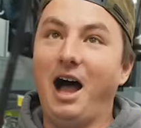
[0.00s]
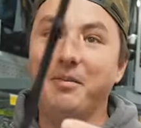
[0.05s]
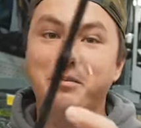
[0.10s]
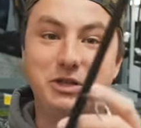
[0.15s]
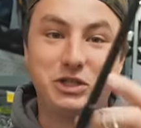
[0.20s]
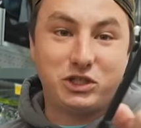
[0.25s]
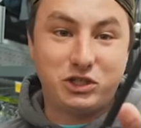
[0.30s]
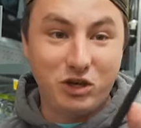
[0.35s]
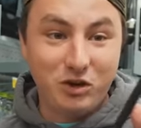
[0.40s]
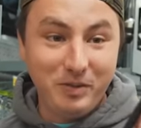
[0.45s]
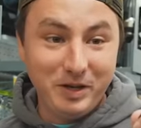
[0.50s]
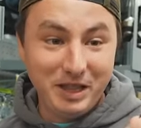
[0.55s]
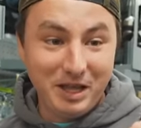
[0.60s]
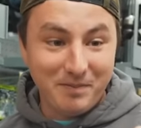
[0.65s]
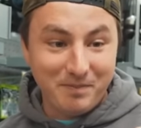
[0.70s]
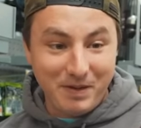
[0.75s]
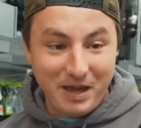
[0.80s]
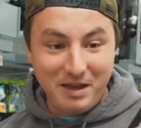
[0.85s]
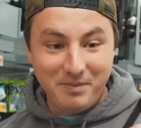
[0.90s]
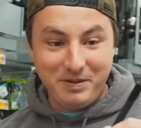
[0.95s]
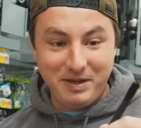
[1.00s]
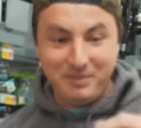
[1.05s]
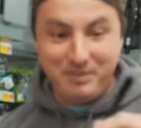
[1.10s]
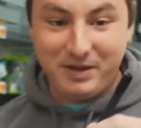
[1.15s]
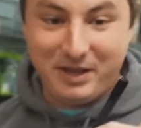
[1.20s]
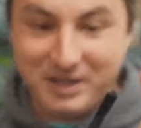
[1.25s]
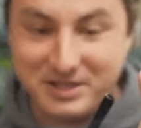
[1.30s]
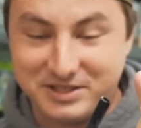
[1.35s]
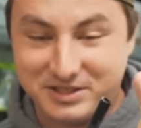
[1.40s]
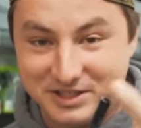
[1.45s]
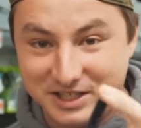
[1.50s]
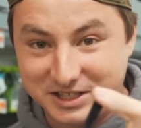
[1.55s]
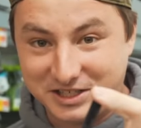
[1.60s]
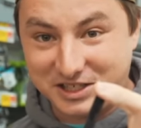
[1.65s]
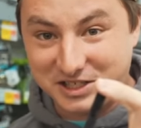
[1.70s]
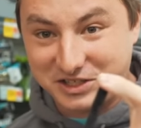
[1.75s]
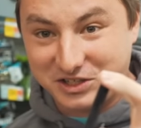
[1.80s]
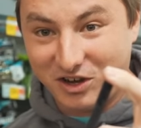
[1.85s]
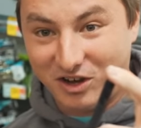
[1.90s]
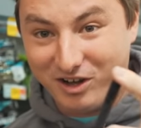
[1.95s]
I'm assuming that maybe because this
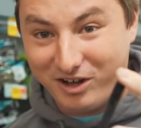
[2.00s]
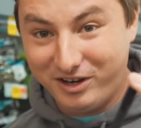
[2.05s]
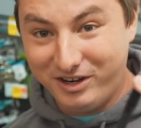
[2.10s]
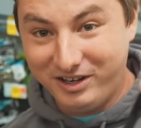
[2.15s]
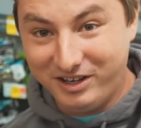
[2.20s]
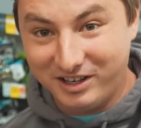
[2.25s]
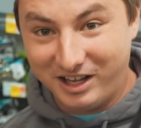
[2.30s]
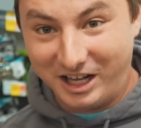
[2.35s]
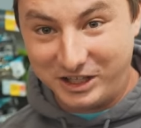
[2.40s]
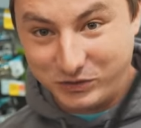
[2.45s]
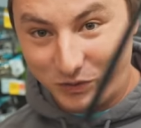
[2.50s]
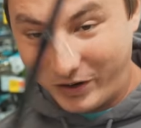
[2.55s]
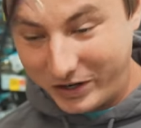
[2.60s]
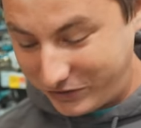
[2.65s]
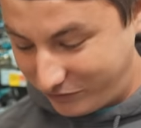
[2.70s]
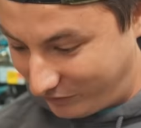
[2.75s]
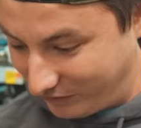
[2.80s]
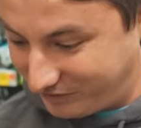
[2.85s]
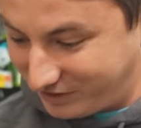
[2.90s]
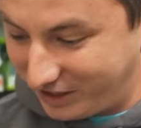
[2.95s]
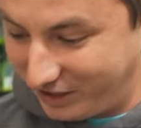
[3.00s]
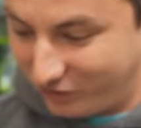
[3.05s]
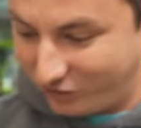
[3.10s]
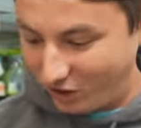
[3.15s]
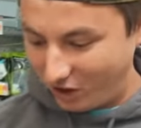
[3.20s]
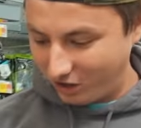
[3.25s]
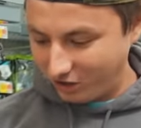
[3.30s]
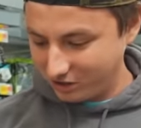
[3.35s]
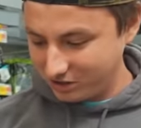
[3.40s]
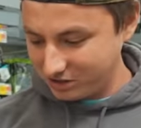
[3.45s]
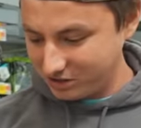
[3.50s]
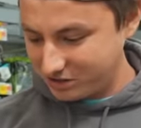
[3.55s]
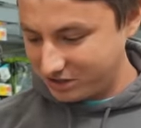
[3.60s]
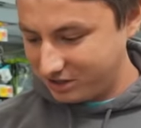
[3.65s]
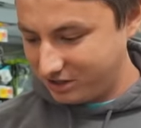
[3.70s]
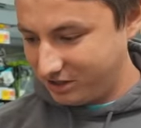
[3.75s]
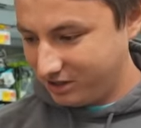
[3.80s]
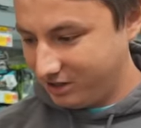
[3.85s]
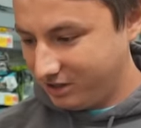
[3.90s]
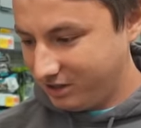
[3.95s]
is gone, that's why it's fifteen dollars.